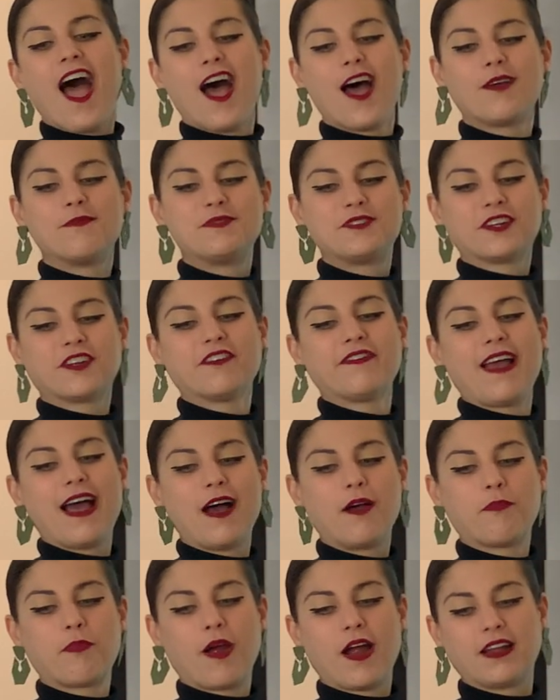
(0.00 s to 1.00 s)
Observe
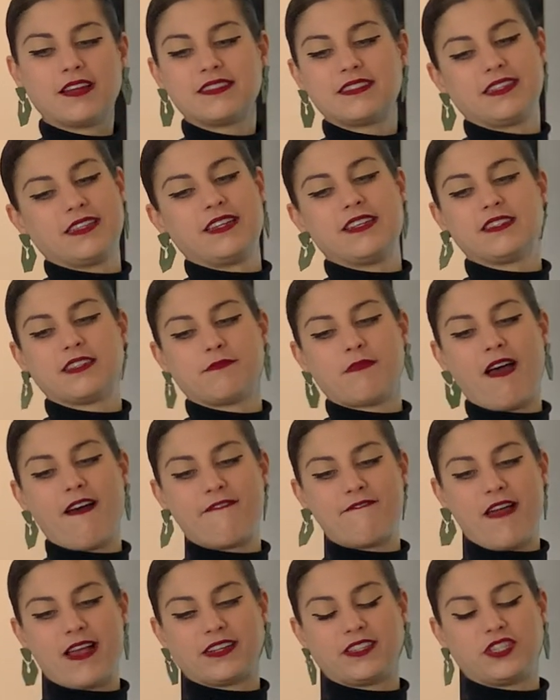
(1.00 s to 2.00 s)
how Protestantism
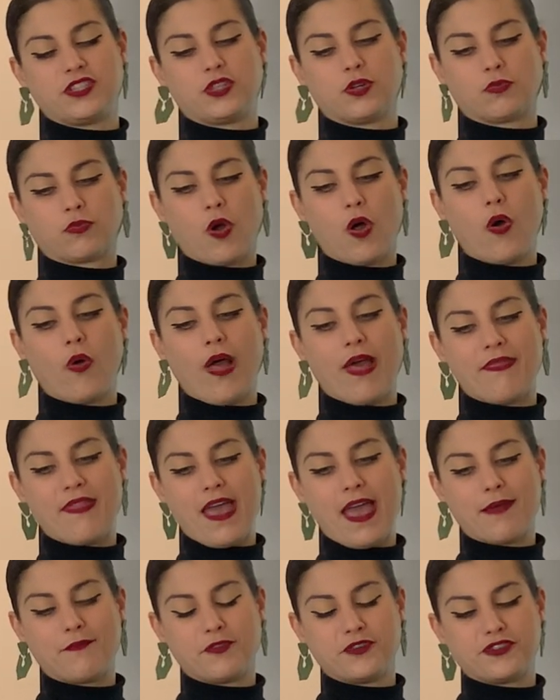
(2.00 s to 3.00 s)
affected the role and
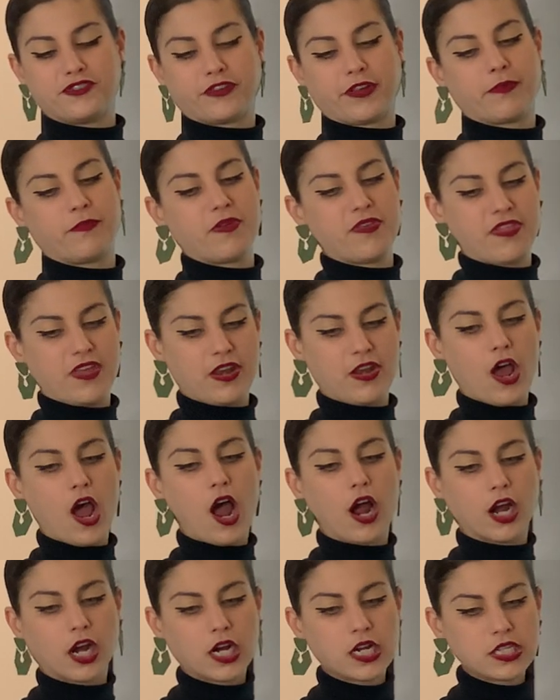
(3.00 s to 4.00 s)
the imagery within
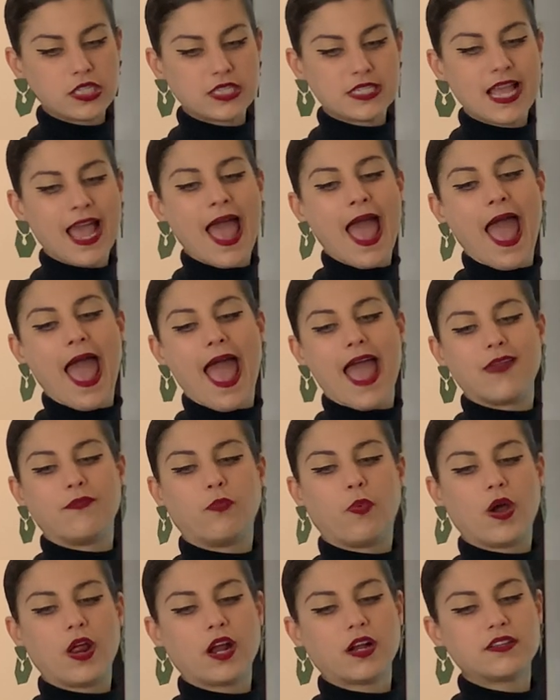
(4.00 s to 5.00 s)
art, and
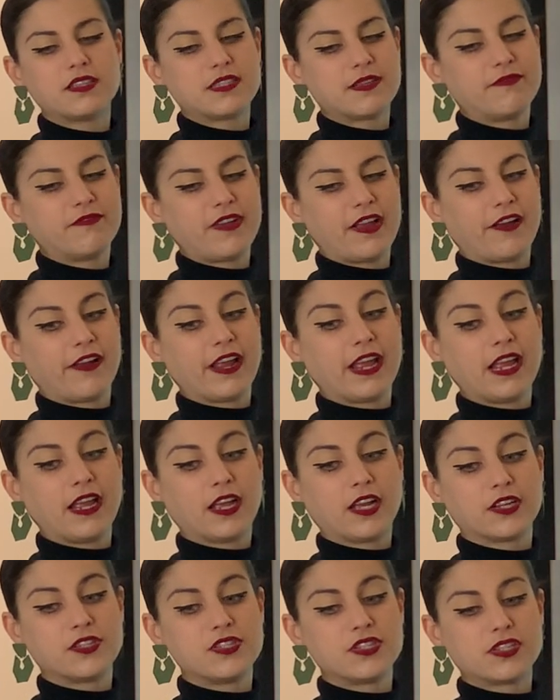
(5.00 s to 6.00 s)
what are some varying
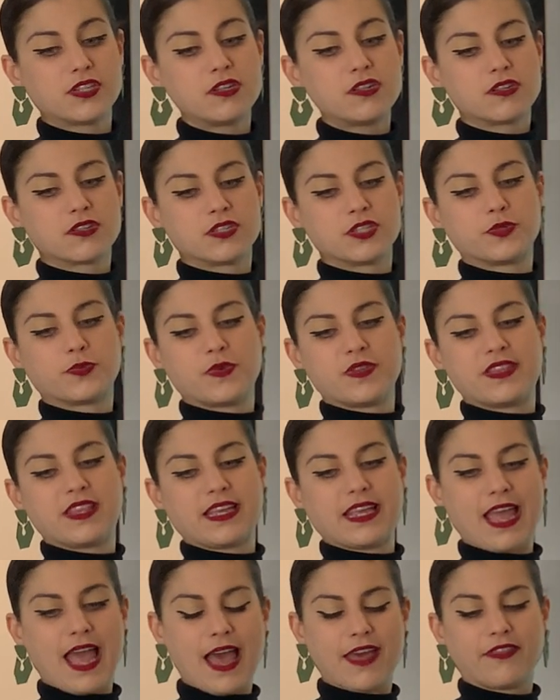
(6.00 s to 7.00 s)
concerns with the
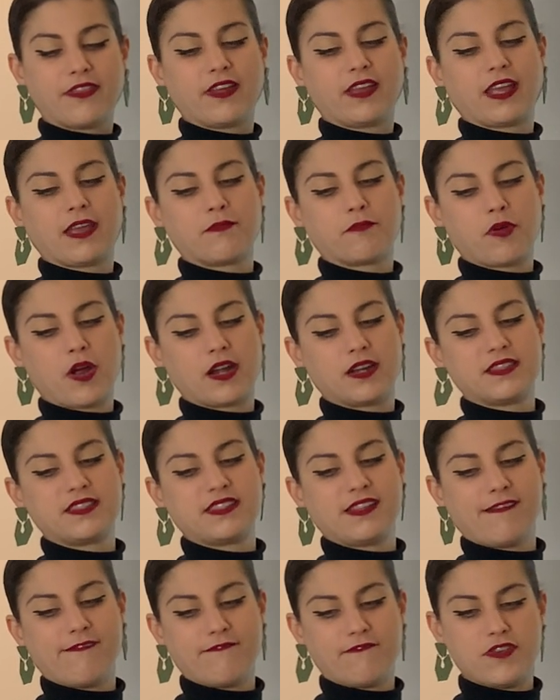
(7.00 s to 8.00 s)
Catholic and
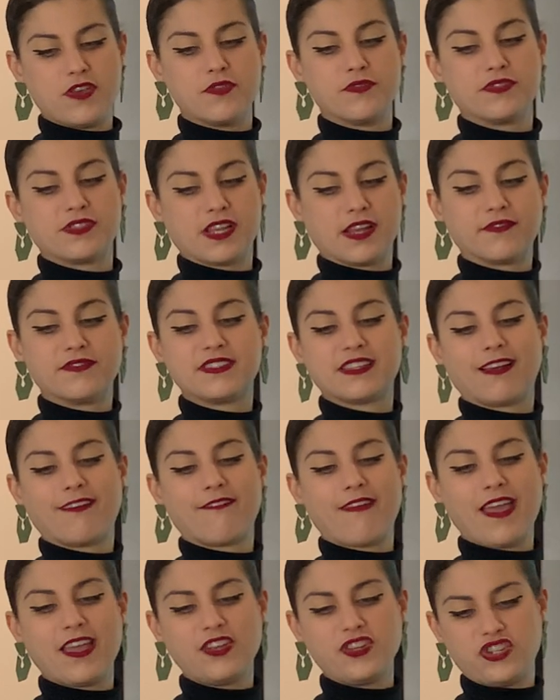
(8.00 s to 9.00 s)
Protestant views of
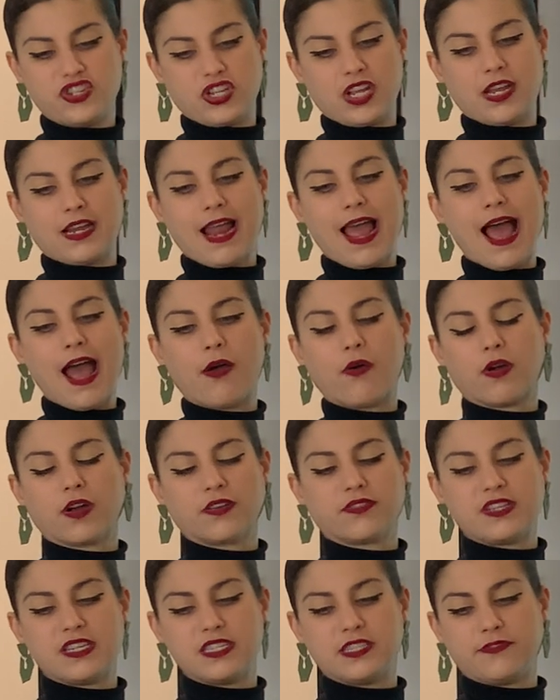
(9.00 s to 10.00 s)
salvation? How are
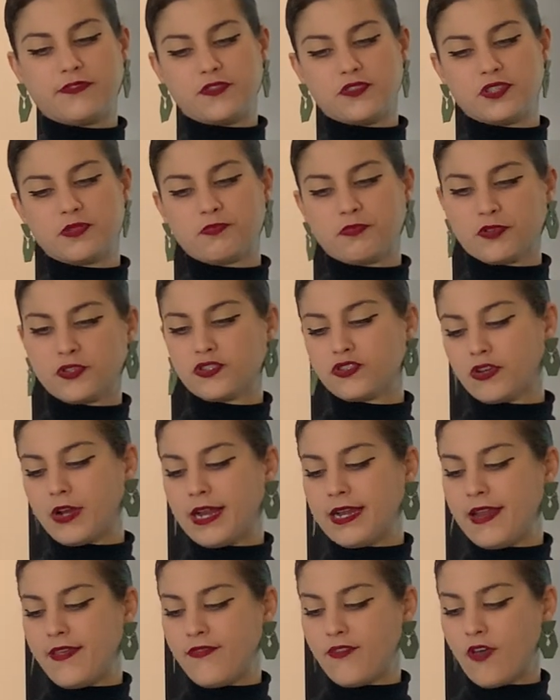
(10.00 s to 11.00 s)
these views
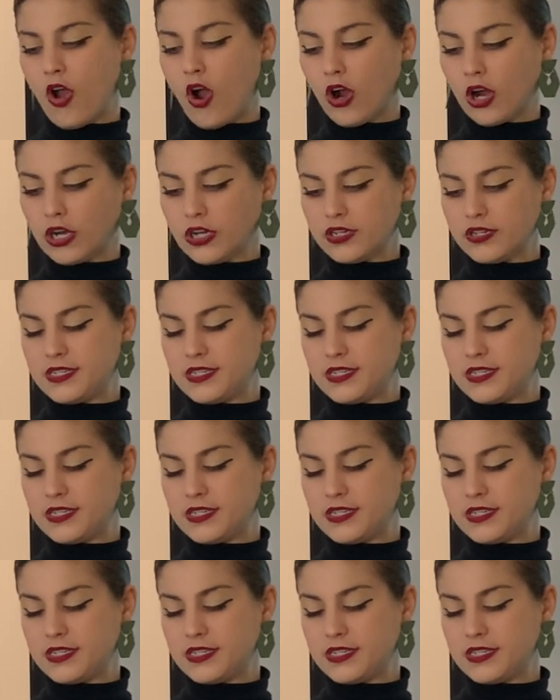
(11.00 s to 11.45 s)
portrayed in the art